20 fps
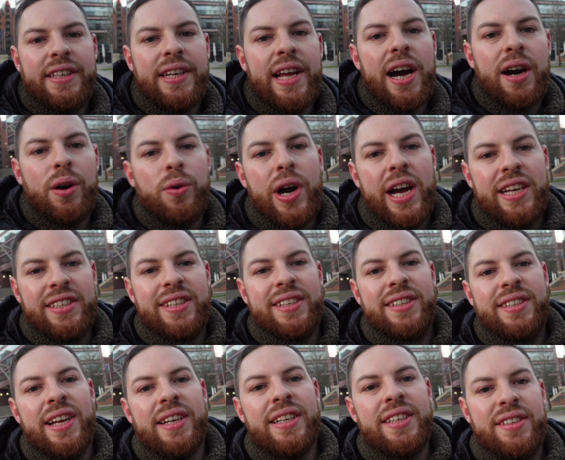now, as the
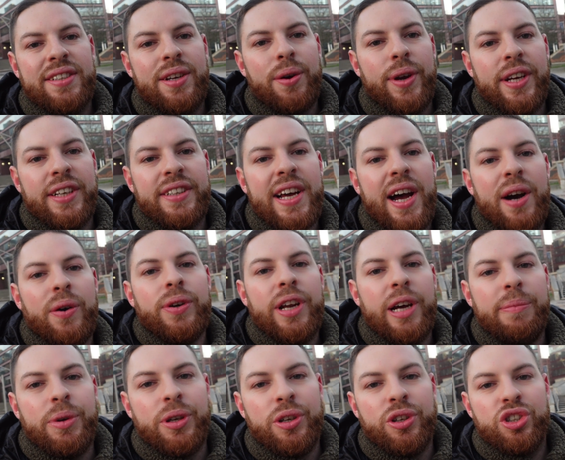sun is going down,
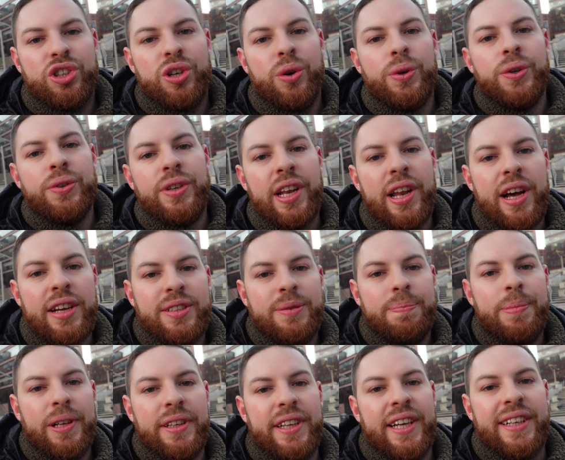I'm gonna show you the last
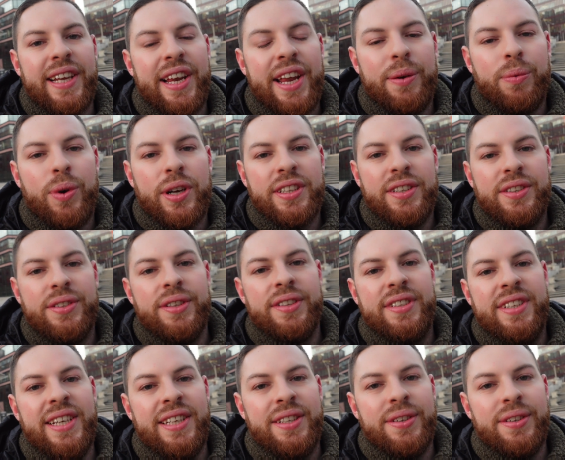building that I wanted to see